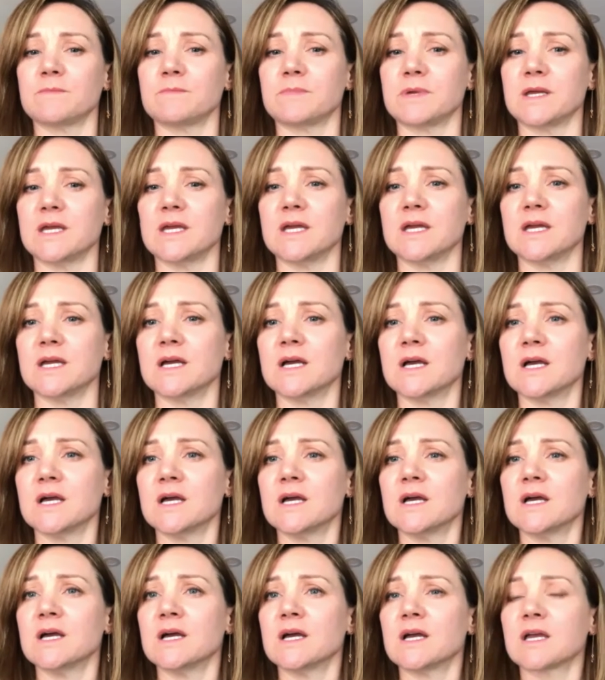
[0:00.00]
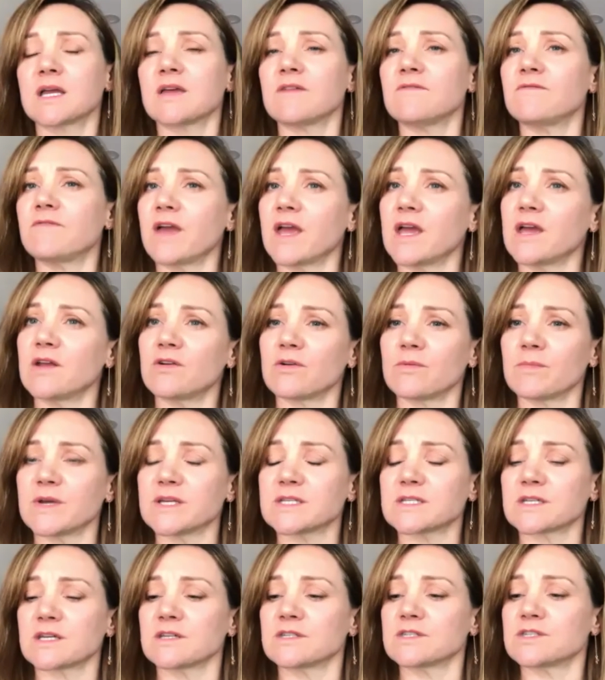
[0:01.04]
it might be conveyed or
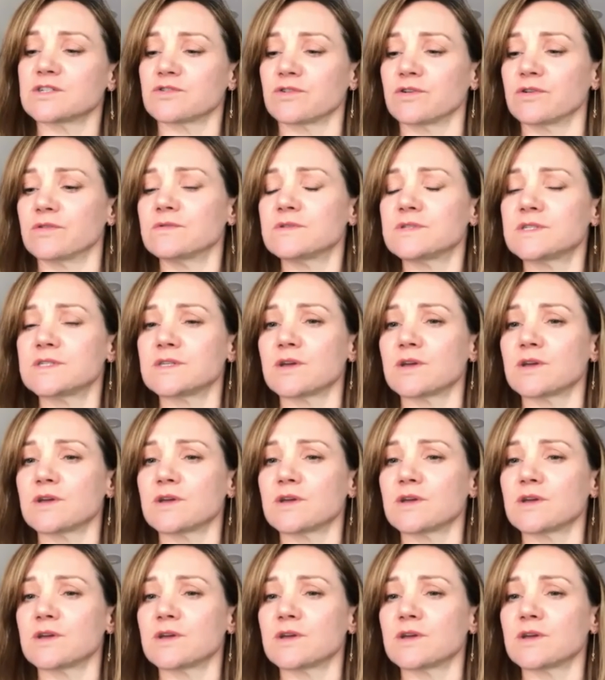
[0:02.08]
misconstrued.